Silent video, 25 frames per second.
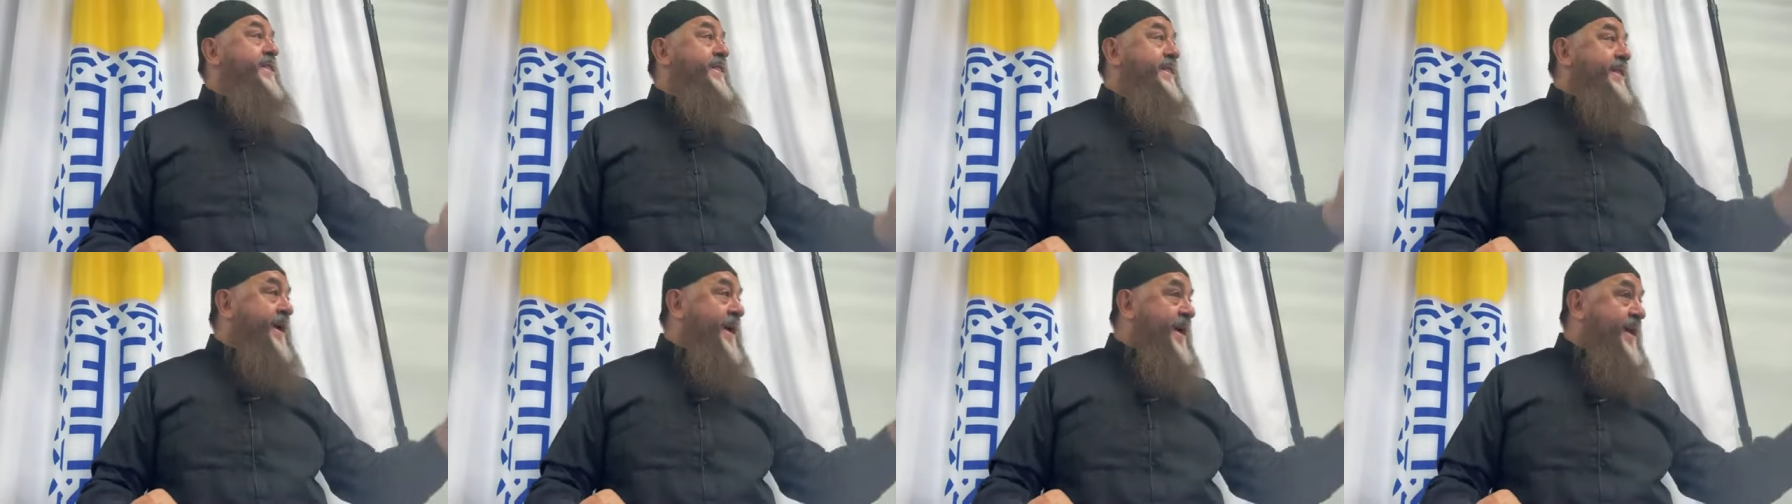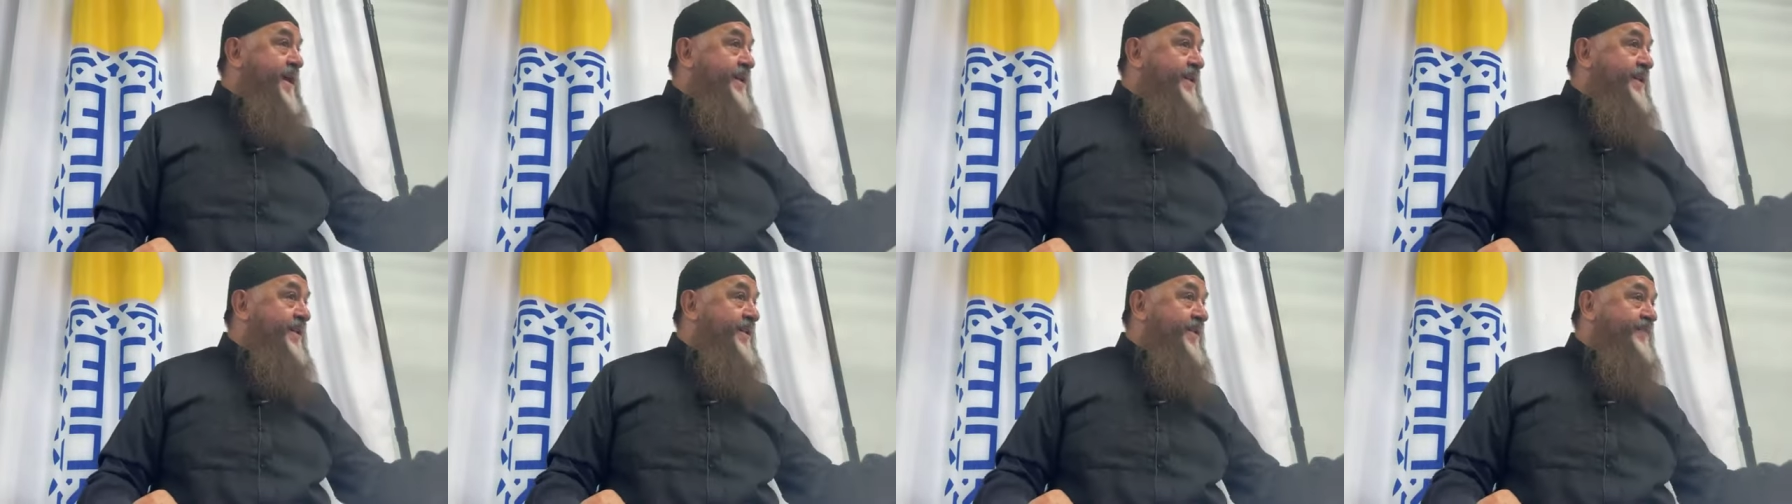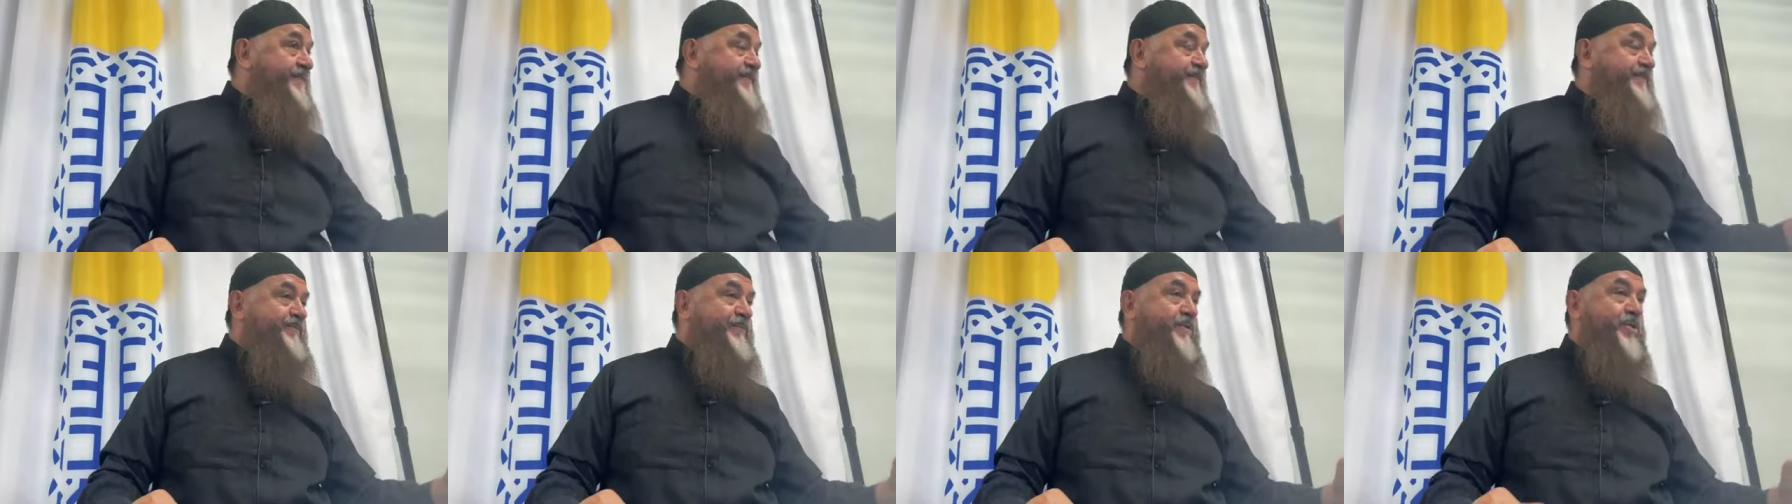
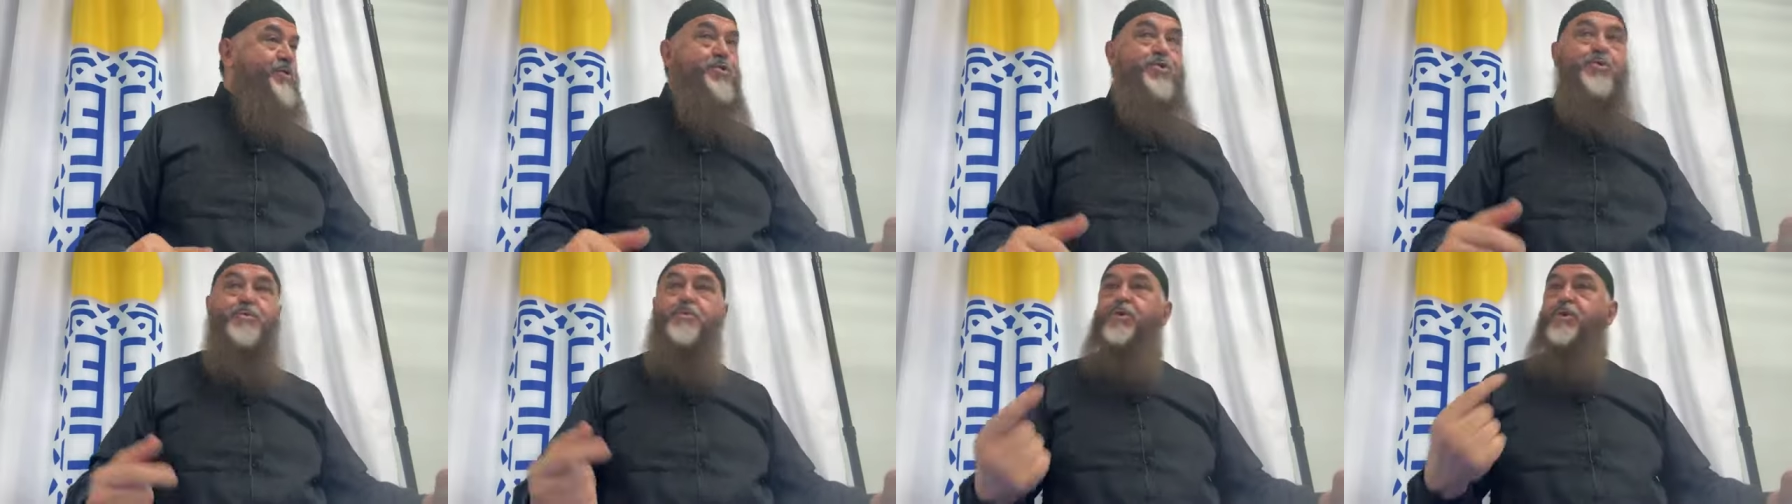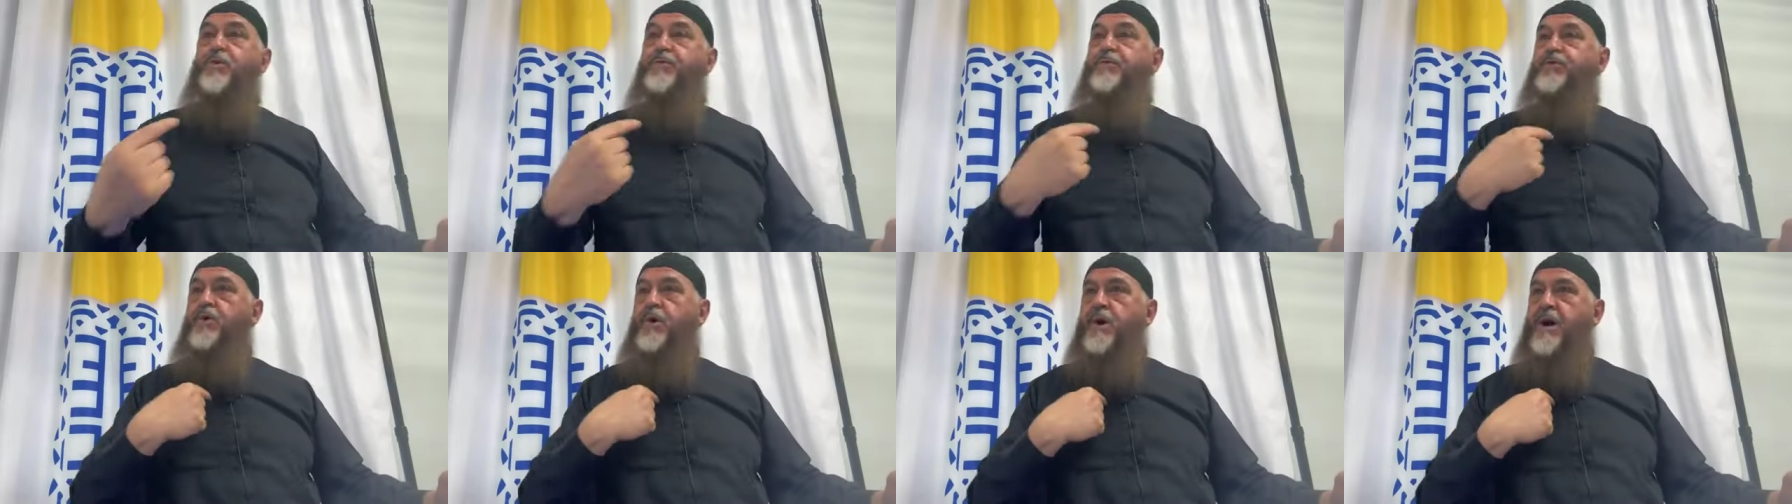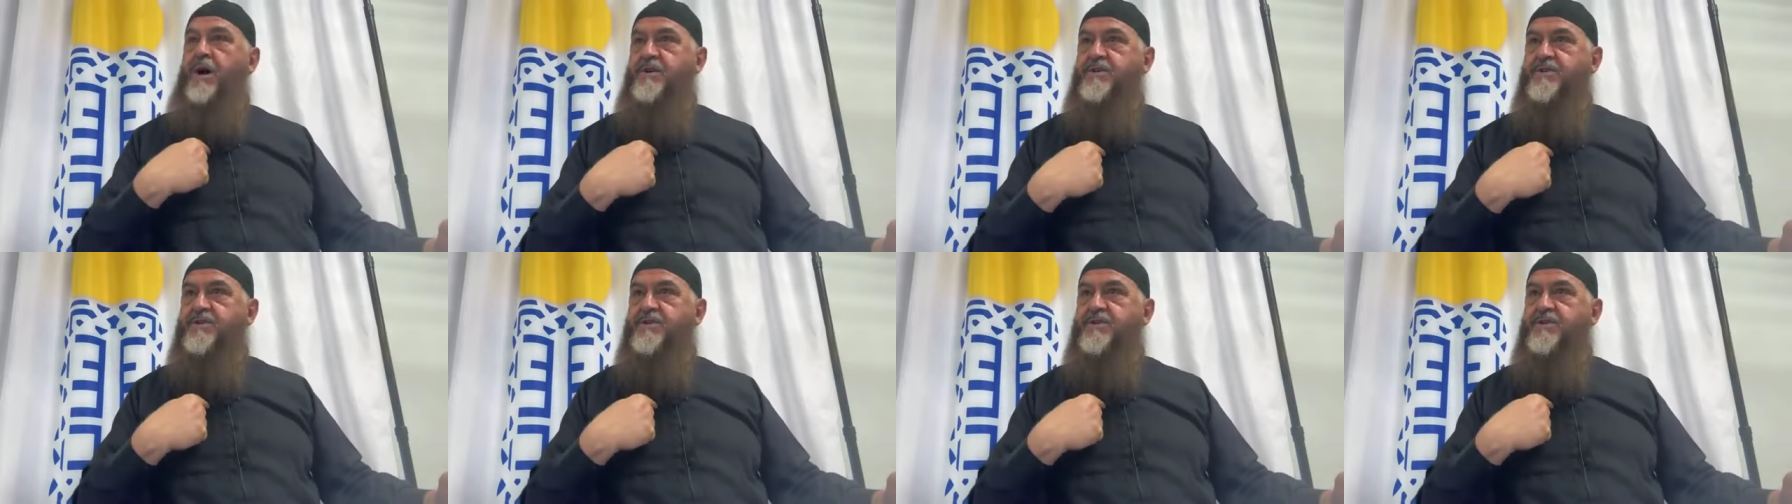then you move to